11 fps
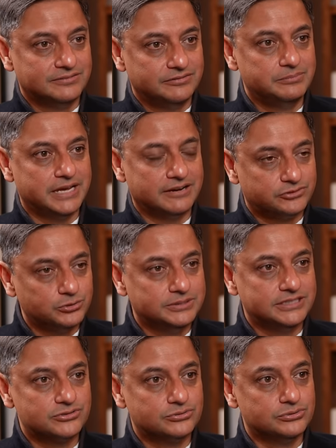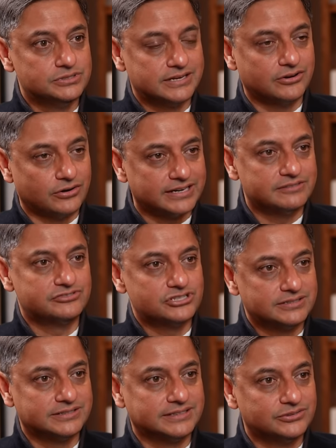We may have too many schools. There are not enough
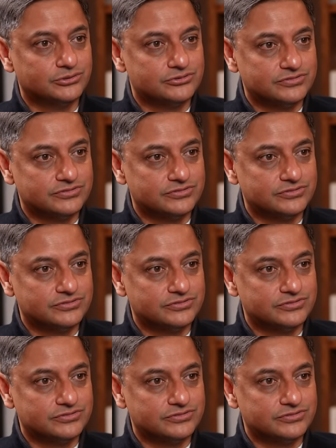children in those